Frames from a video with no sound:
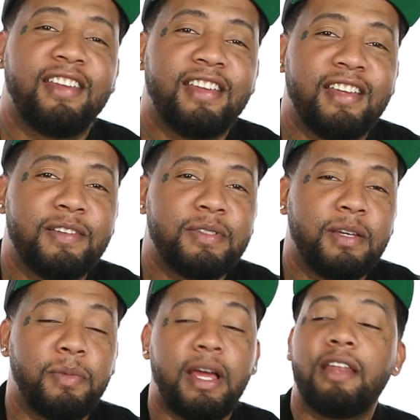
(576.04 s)
You know what I'm
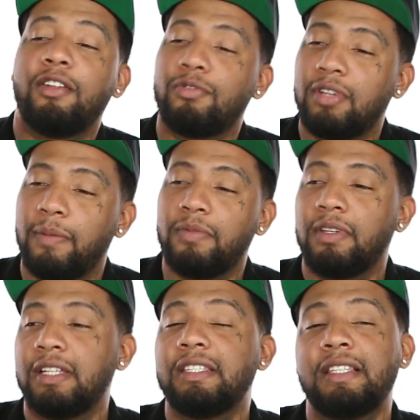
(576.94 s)
saying? But I know, I'm,
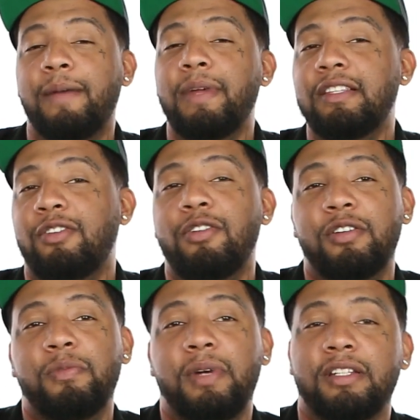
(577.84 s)
I'm, not
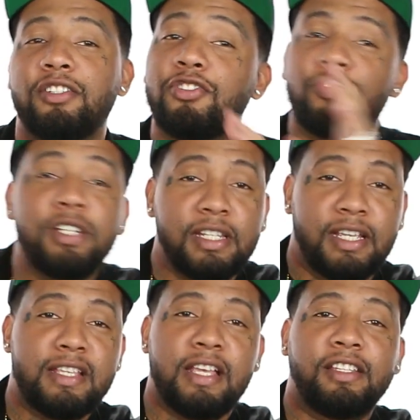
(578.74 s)
talking about the street
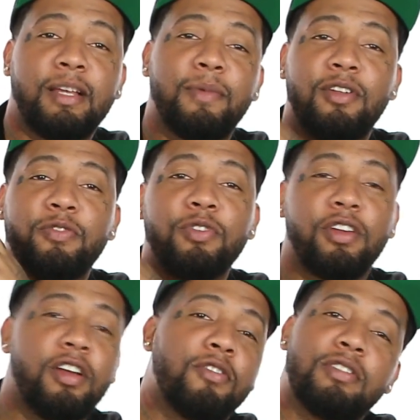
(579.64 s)
niggas that's coming off the
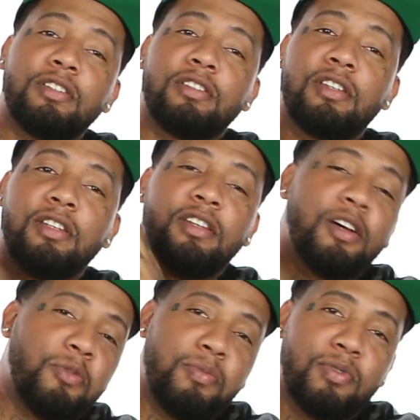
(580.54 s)
corner, the
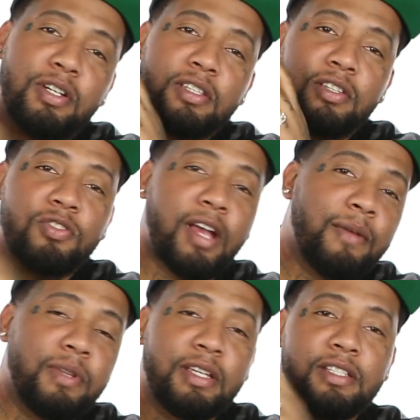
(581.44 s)
dope boys, the
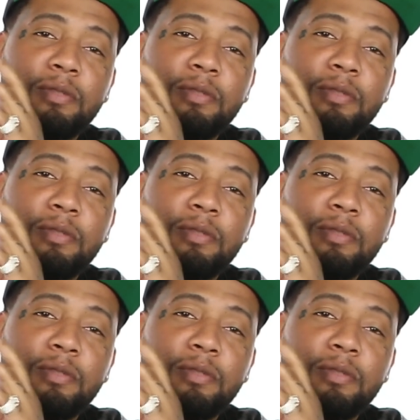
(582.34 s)
trap niggas.